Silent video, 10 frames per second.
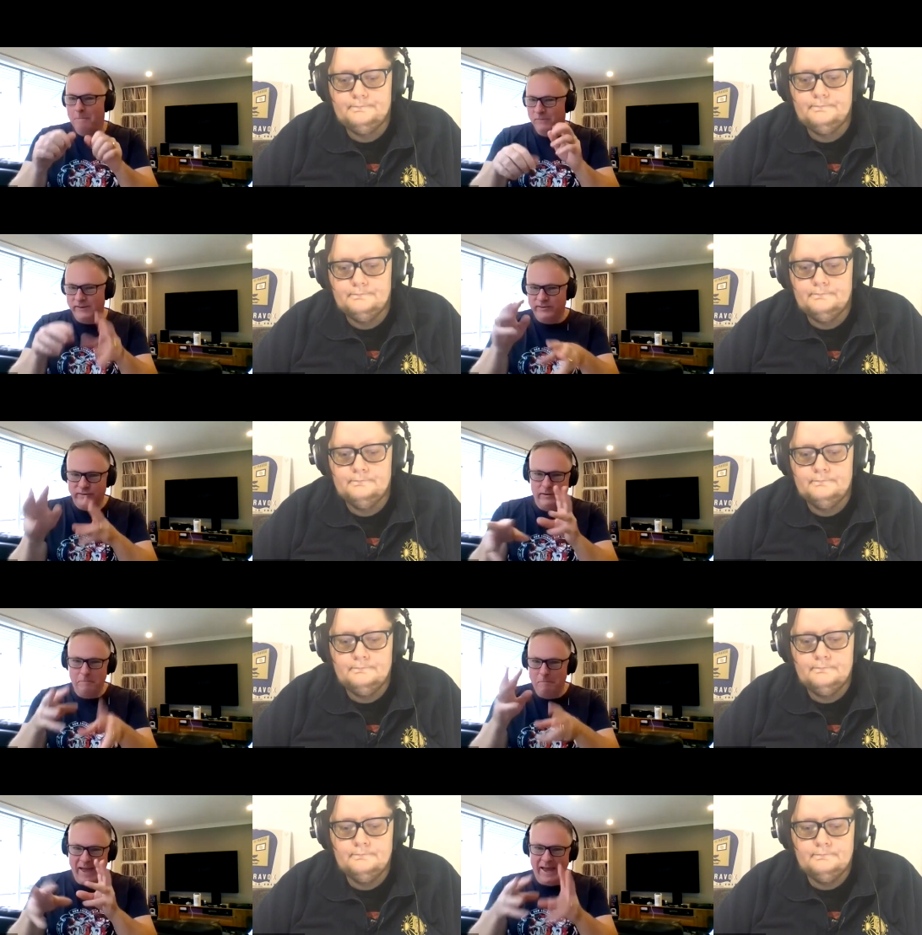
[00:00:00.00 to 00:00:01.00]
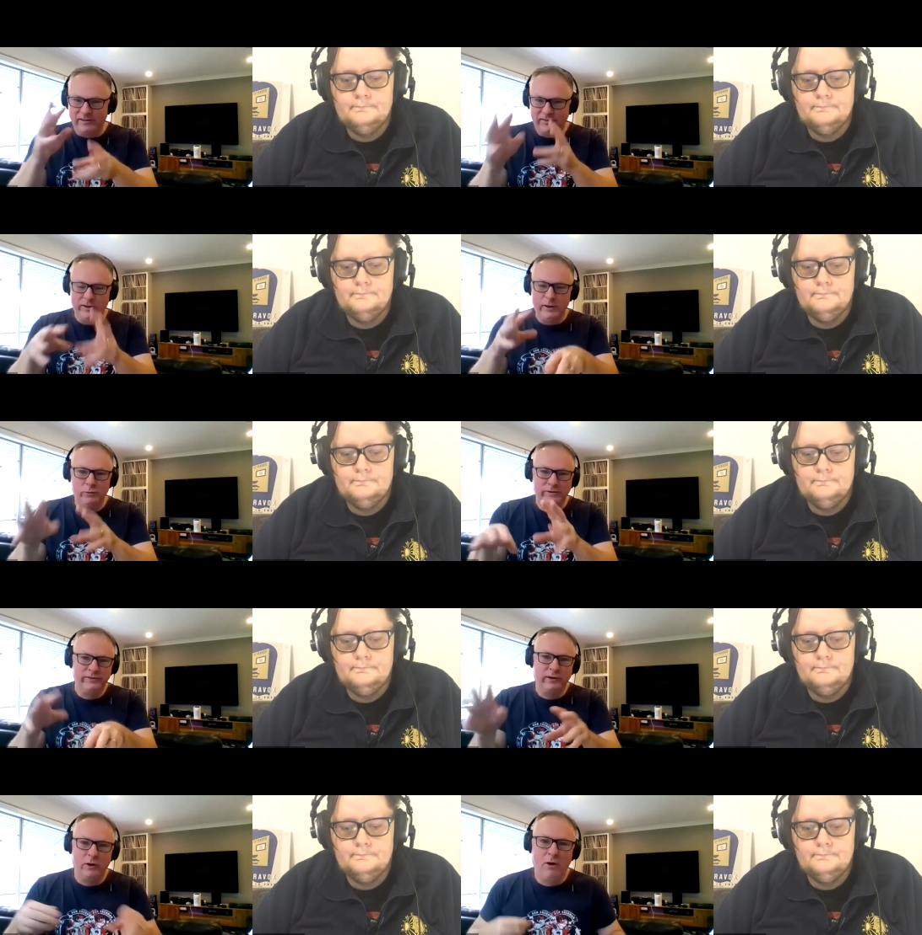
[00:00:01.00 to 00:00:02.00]
Speaker 1: um, this mad
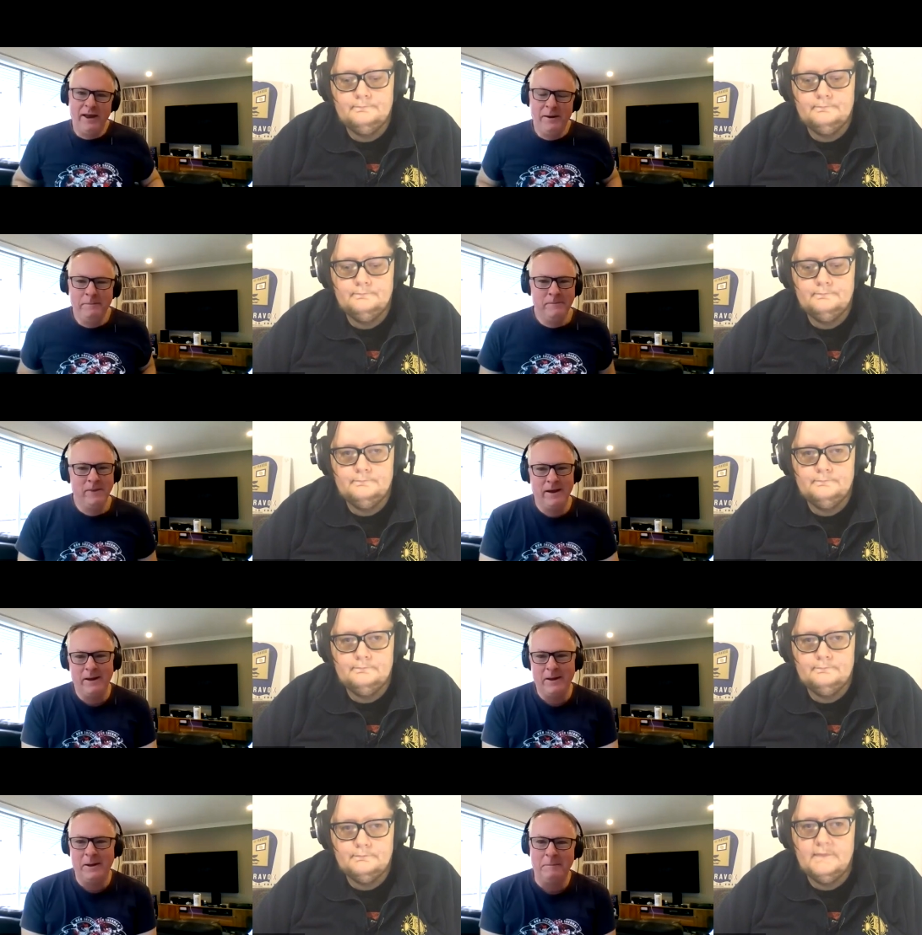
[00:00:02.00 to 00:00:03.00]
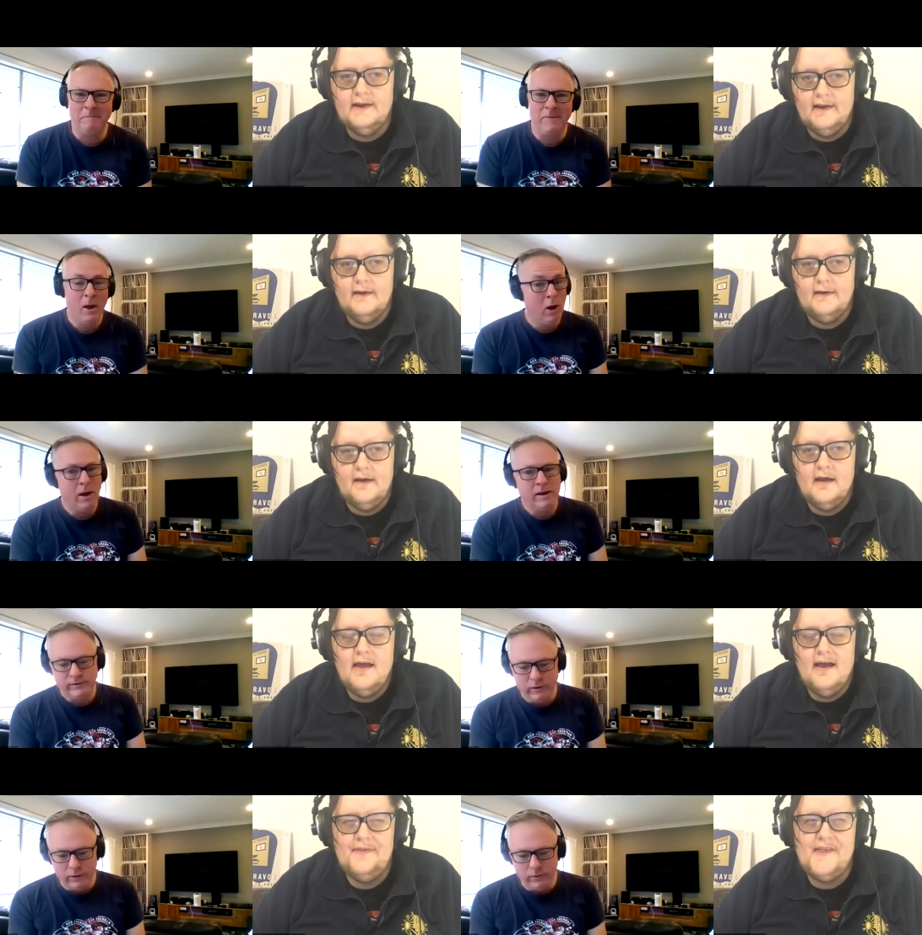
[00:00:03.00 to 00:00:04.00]
sequencer line. Um, yeah,
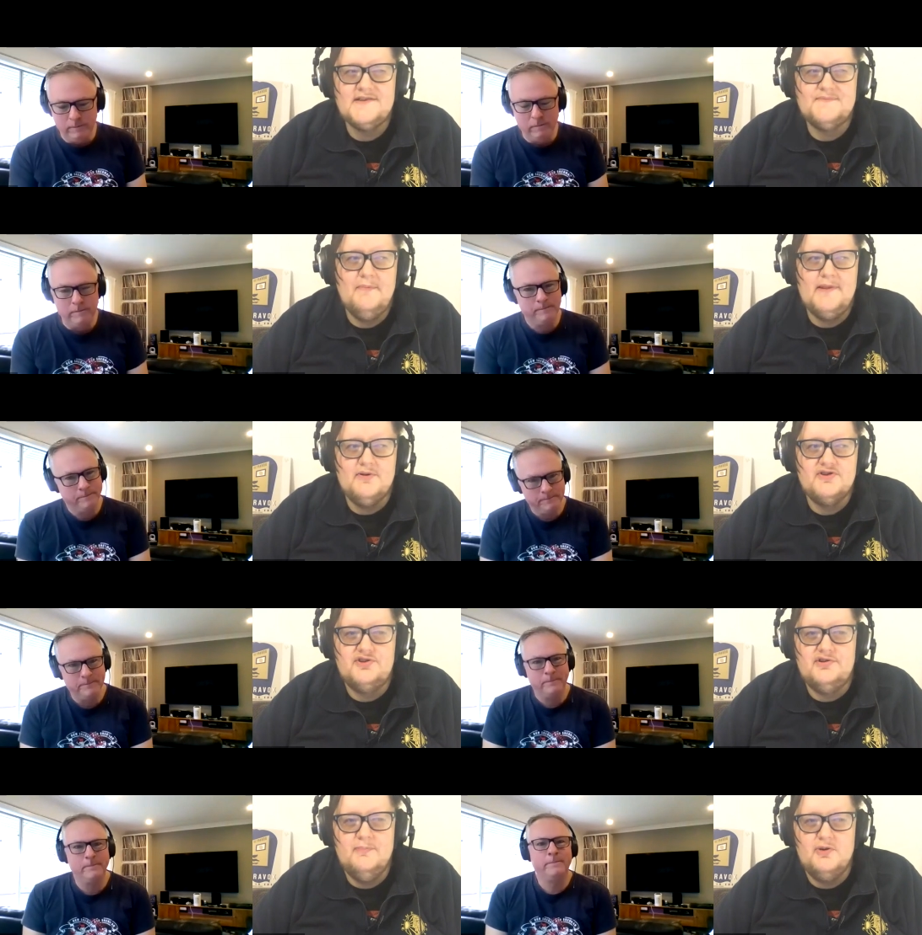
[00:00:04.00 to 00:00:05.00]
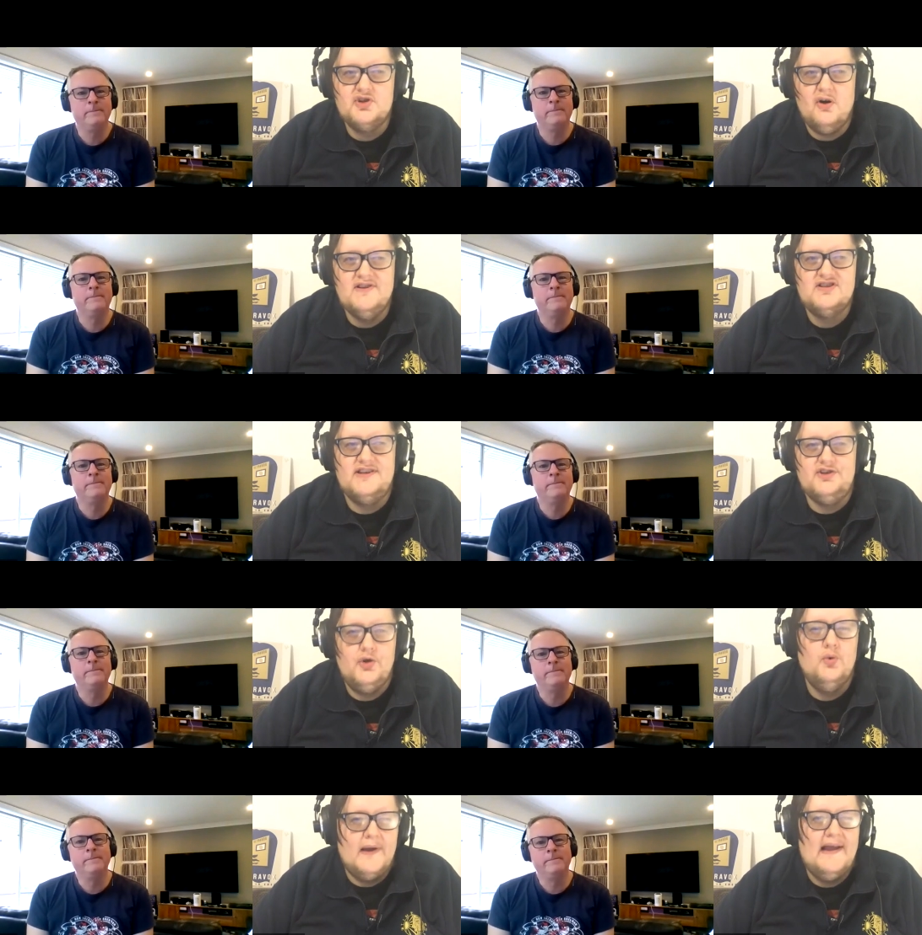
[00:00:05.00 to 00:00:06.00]
so and that's
Speaker 2: maybe the most the most obviously
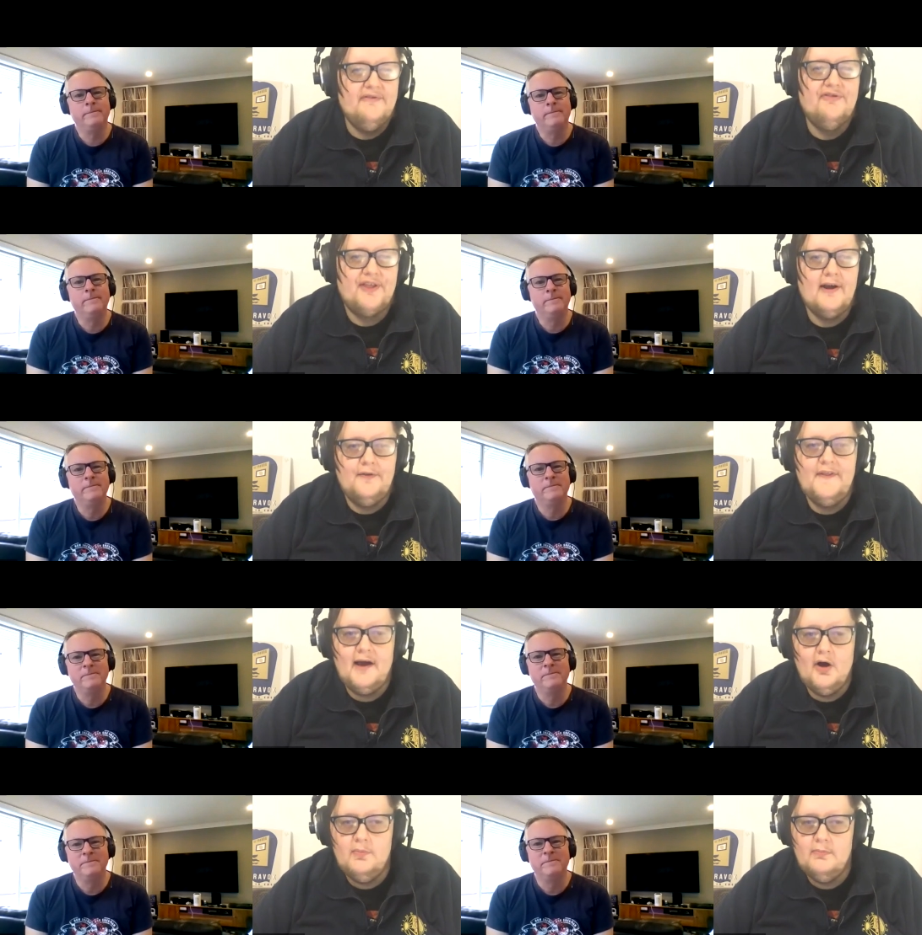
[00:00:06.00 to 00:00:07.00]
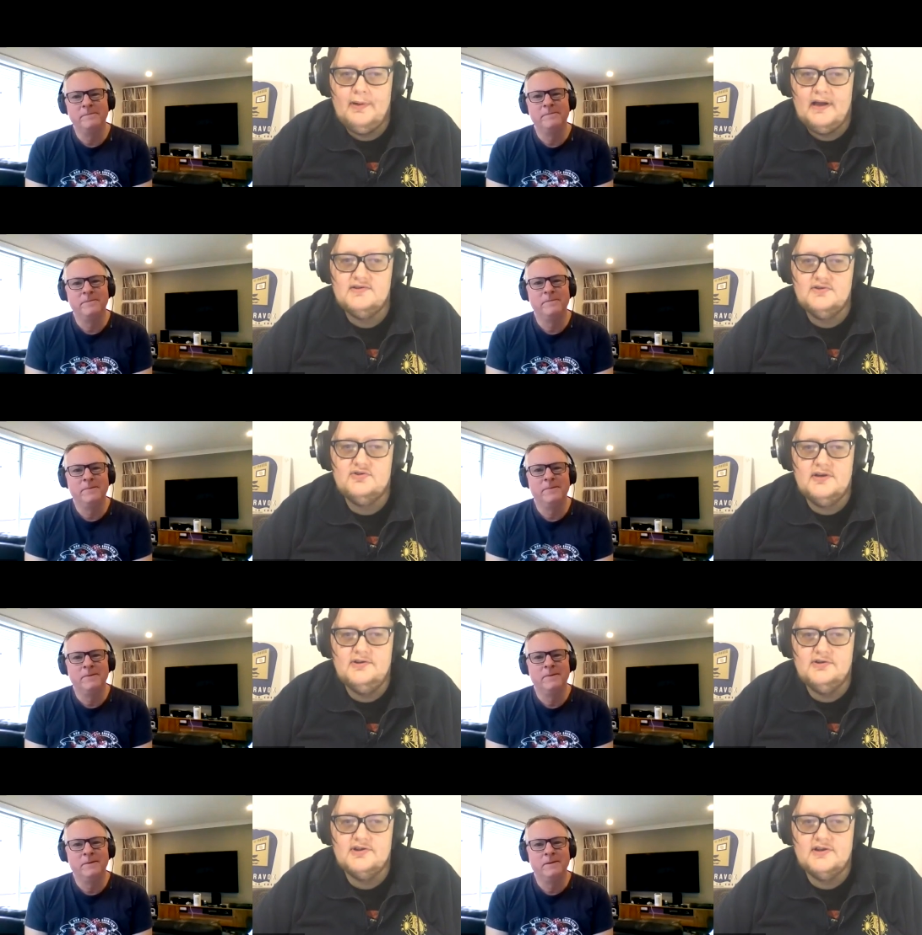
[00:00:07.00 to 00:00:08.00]
new wave thing on the album, Passing
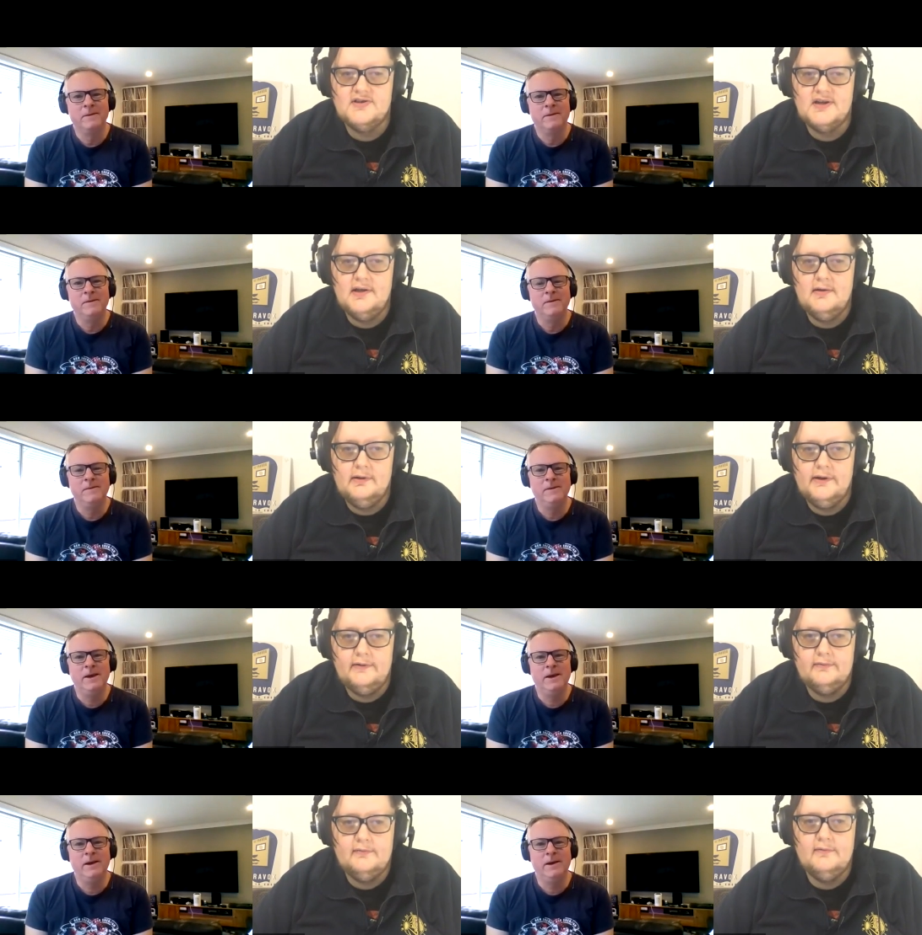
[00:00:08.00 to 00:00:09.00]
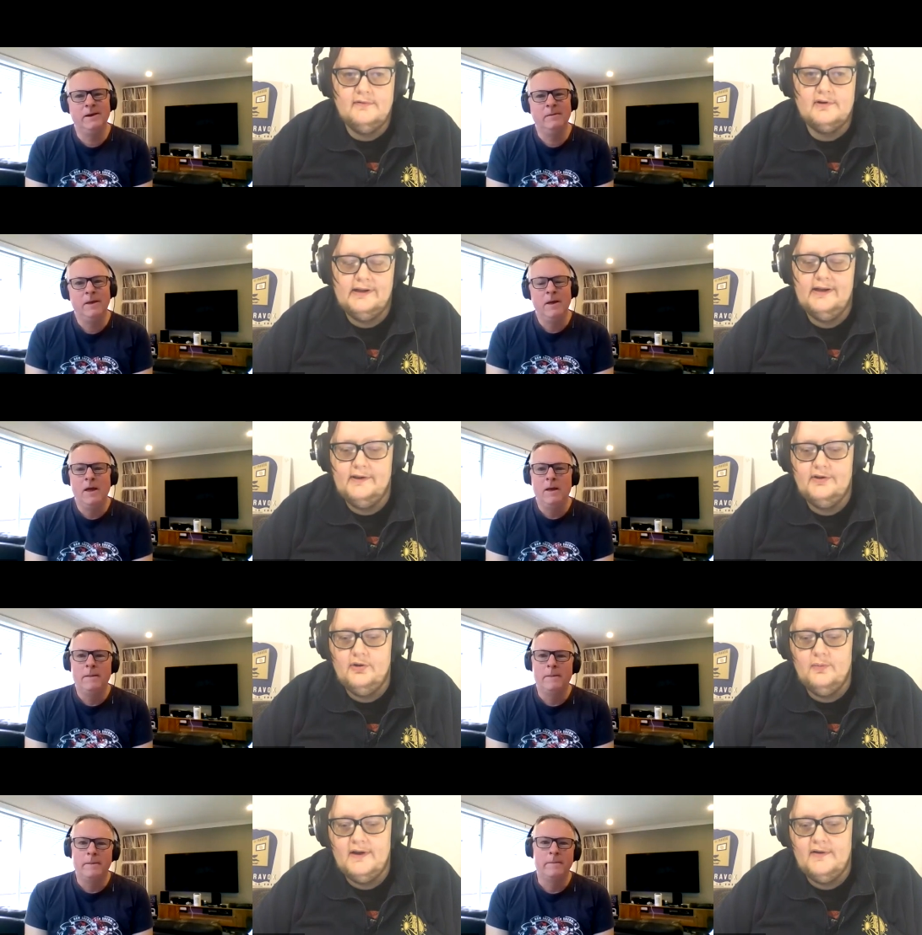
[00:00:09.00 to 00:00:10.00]
Strangers. I'd say. Like, yeah, clearly
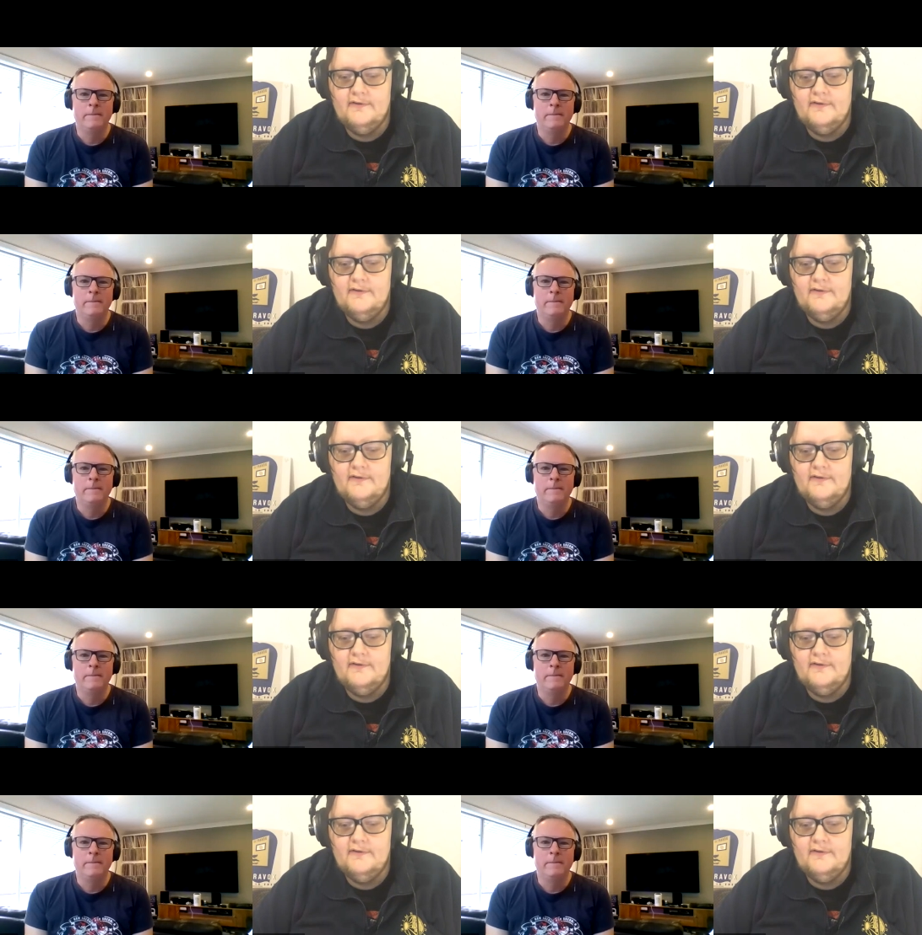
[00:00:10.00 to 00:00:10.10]
new